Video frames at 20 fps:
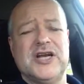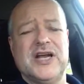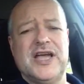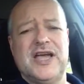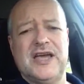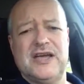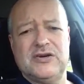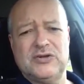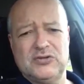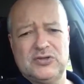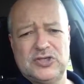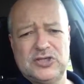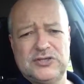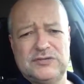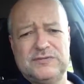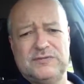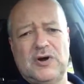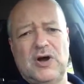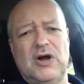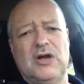I had her
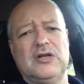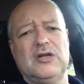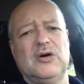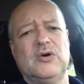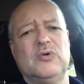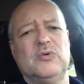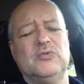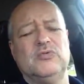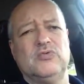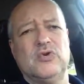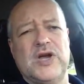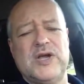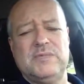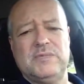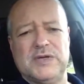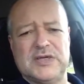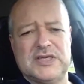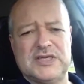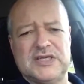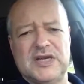just follow right
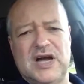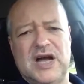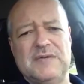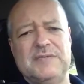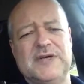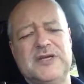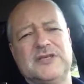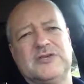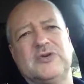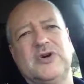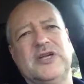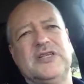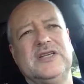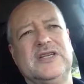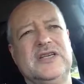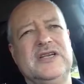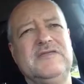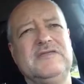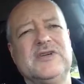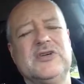beside, because creating
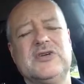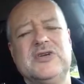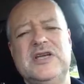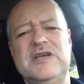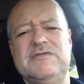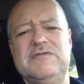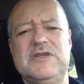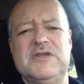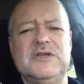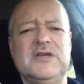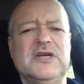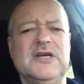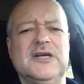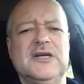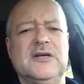even